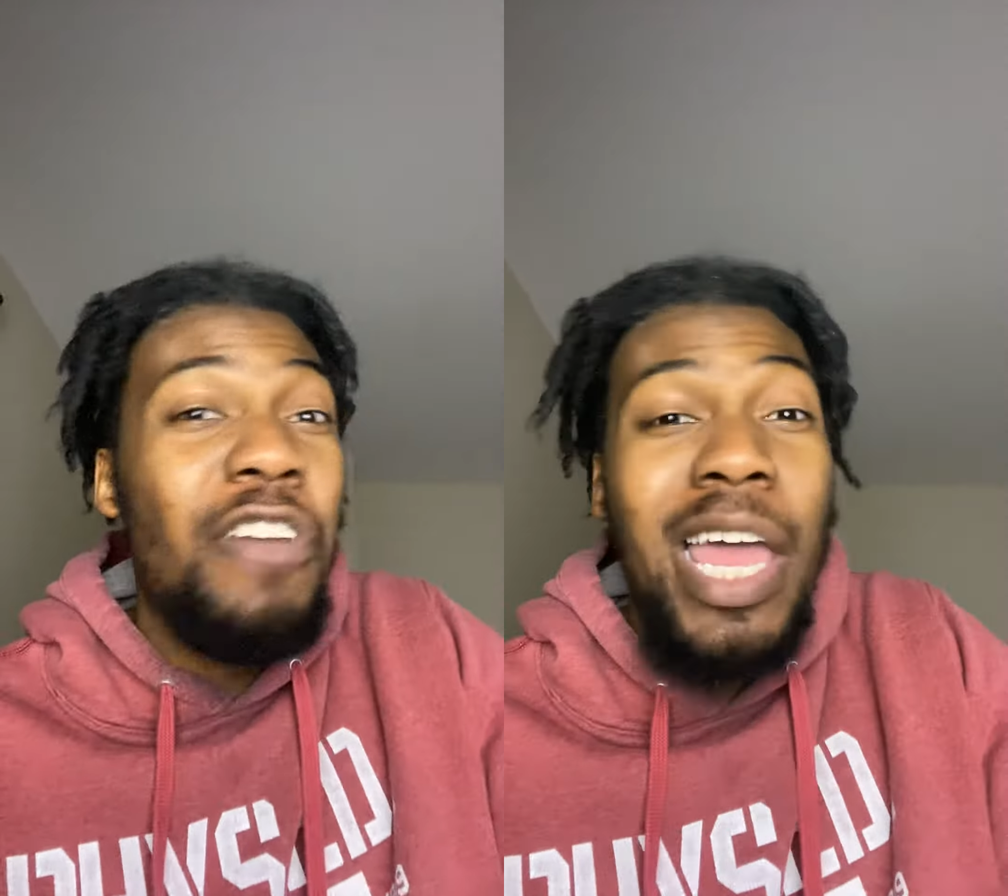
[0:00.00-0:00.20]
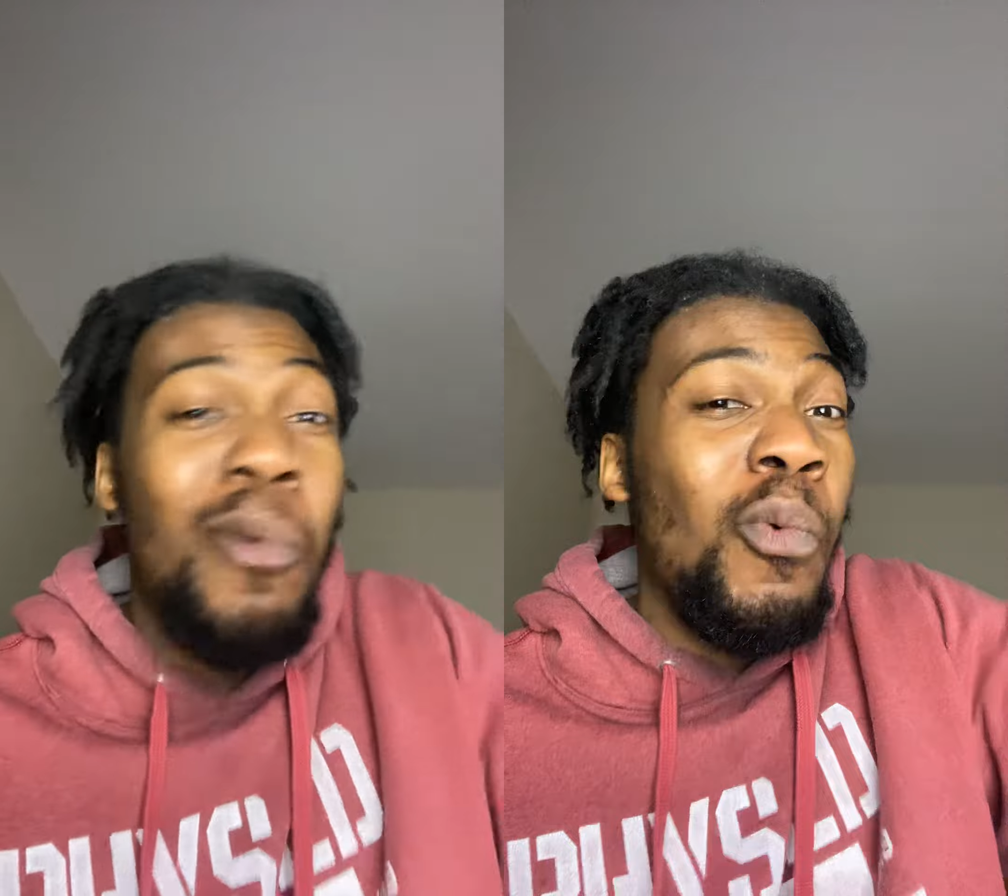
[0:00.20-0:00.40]

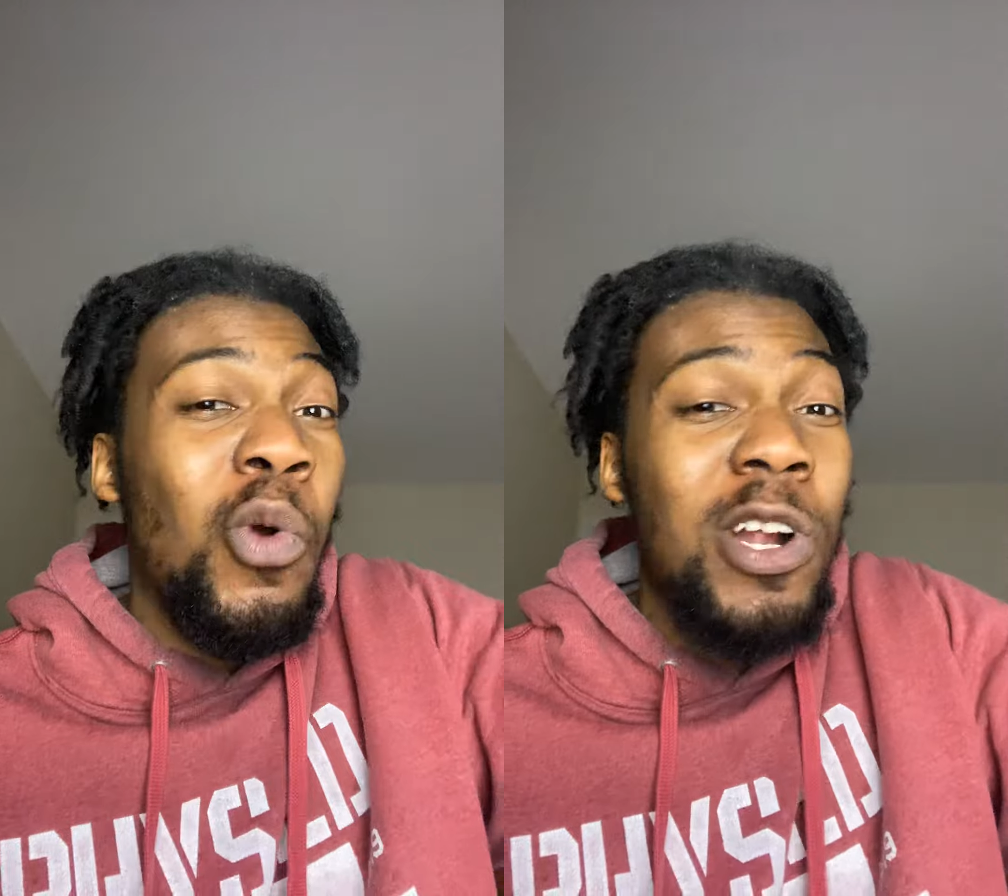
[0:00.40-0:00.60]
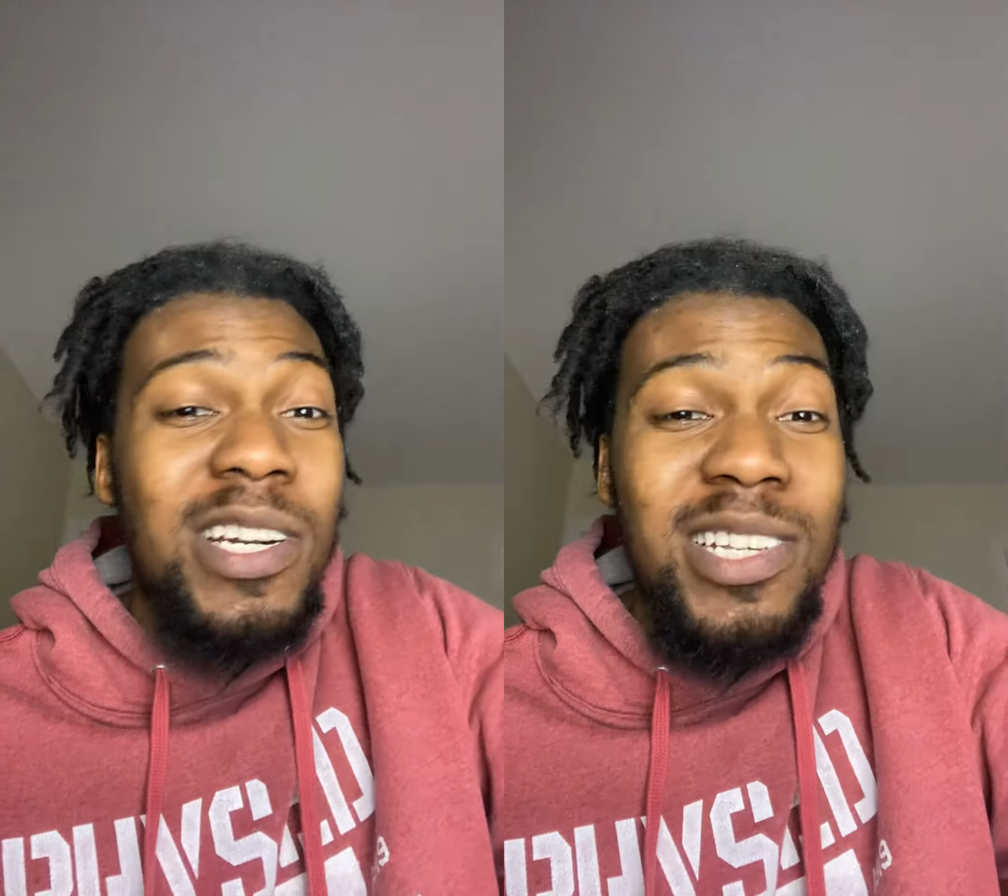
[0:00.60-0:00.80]
it
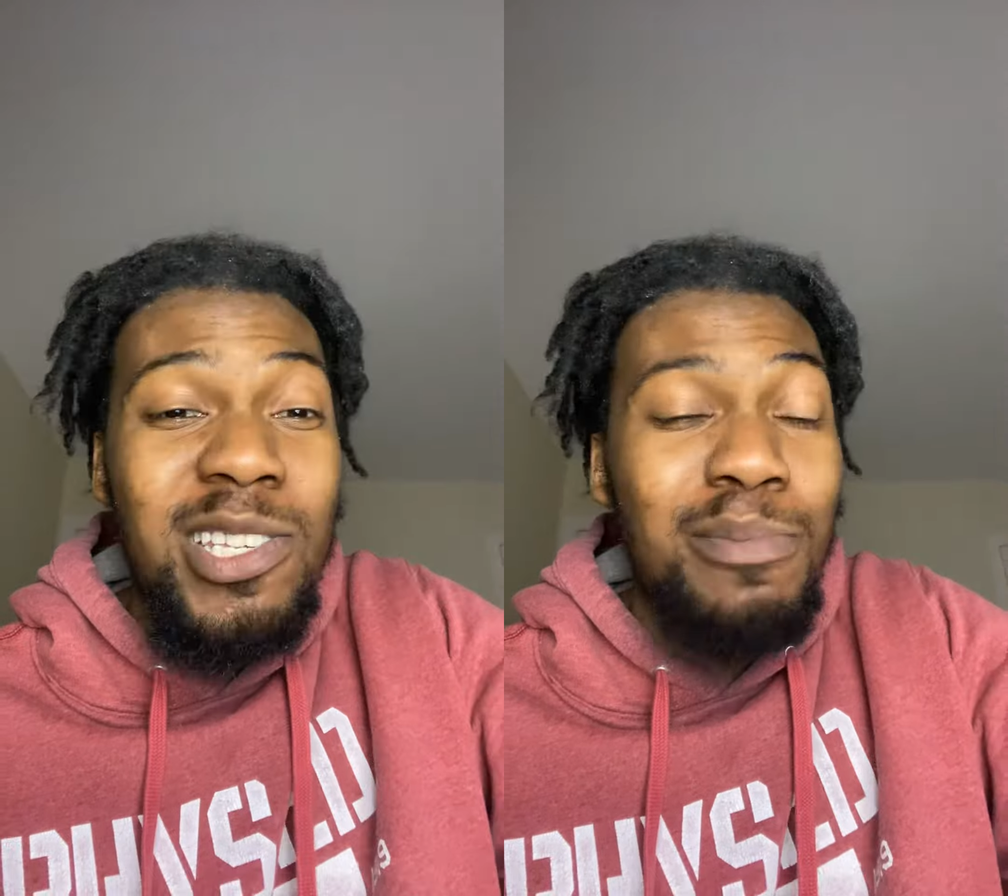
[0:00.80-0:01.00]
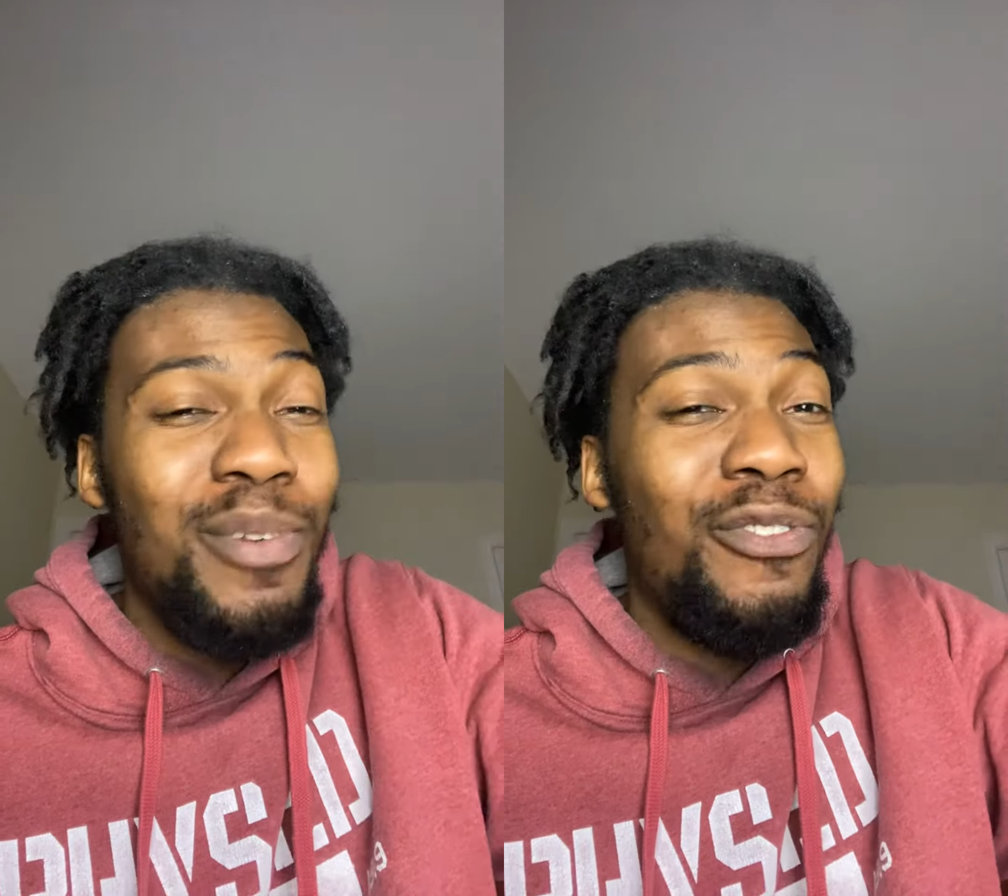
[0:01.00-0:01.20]

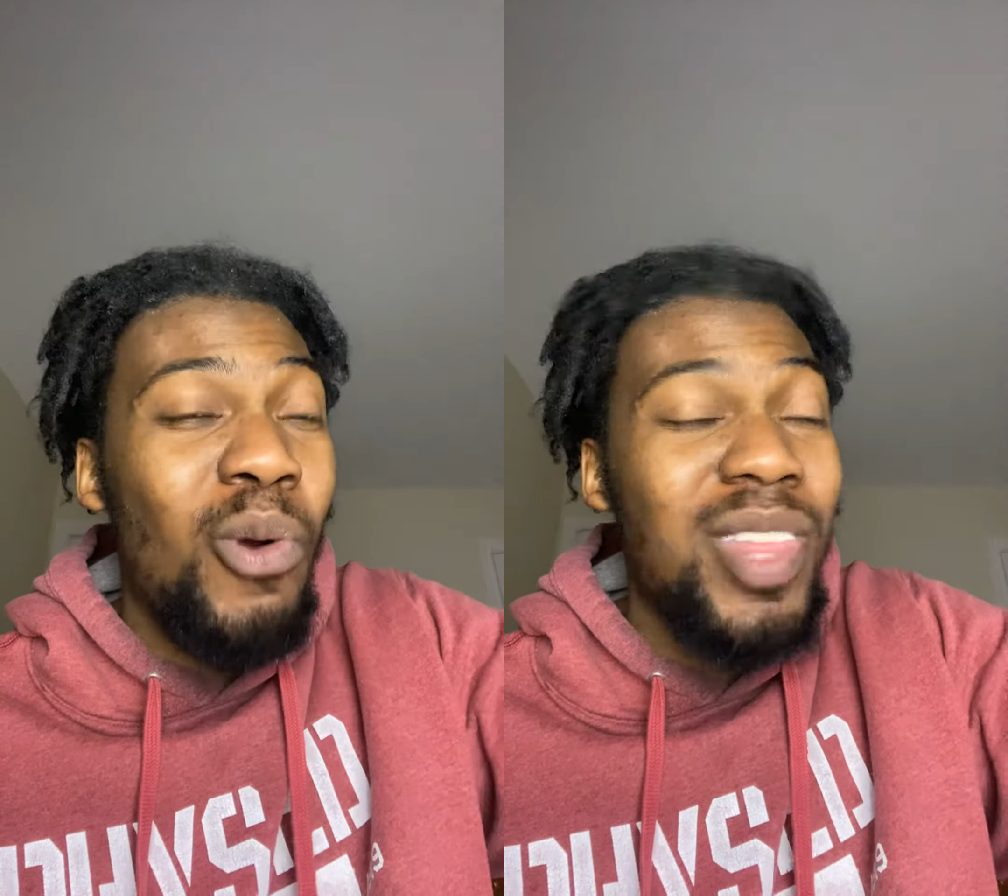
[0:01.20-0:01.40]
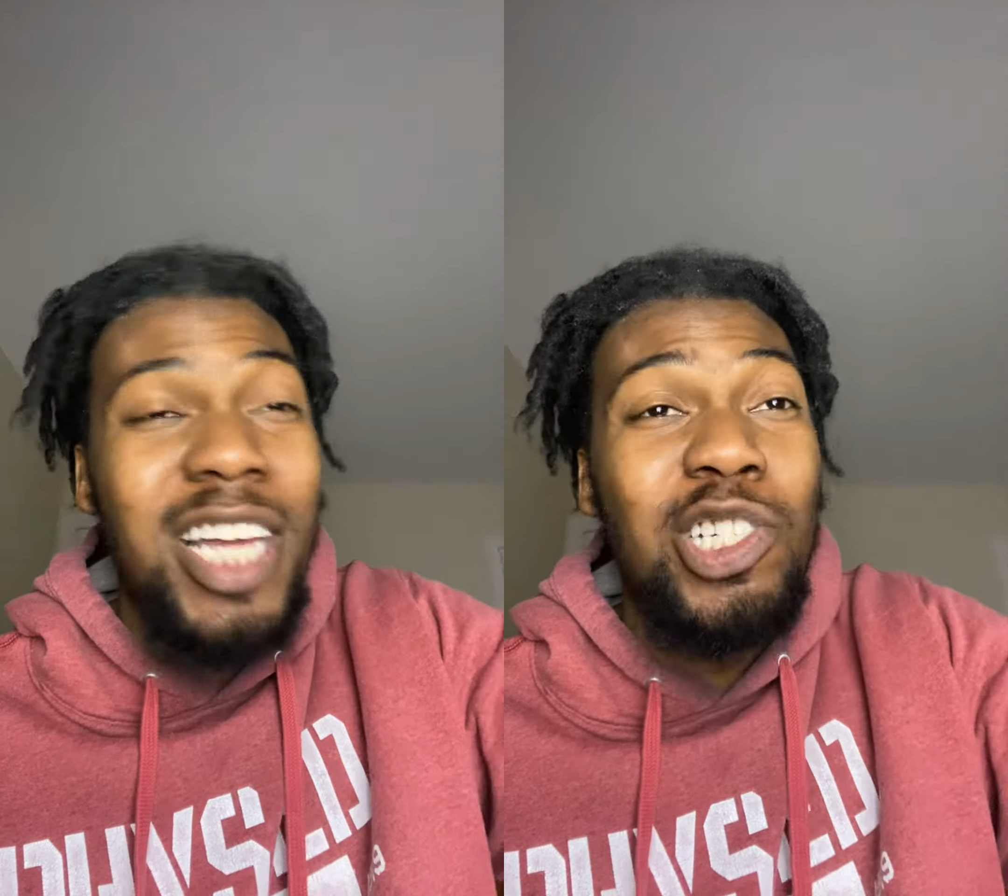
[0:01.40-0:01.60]
works
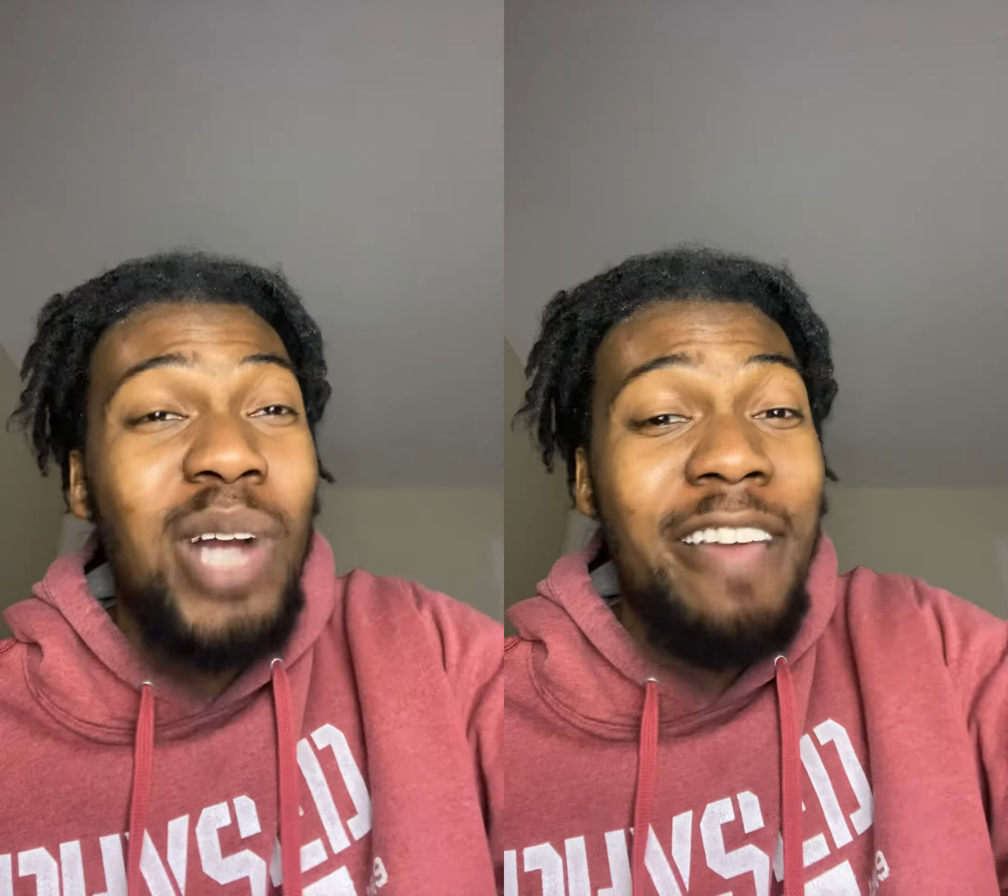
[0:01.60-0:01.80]
before they try